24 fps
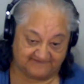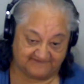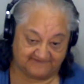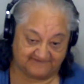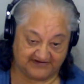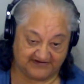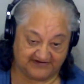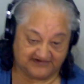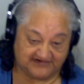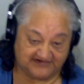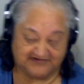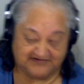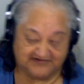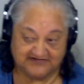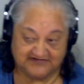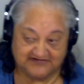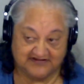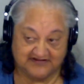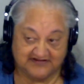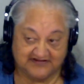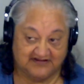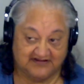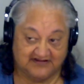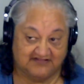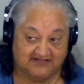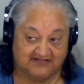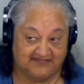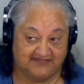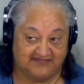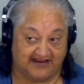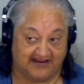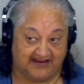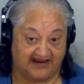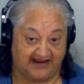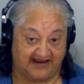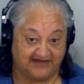fees,
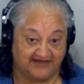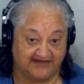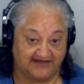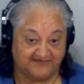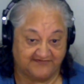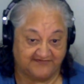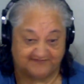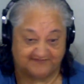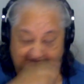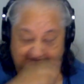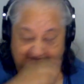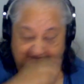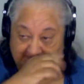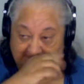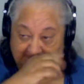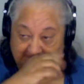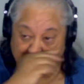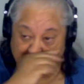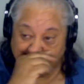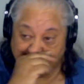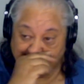their annual fees,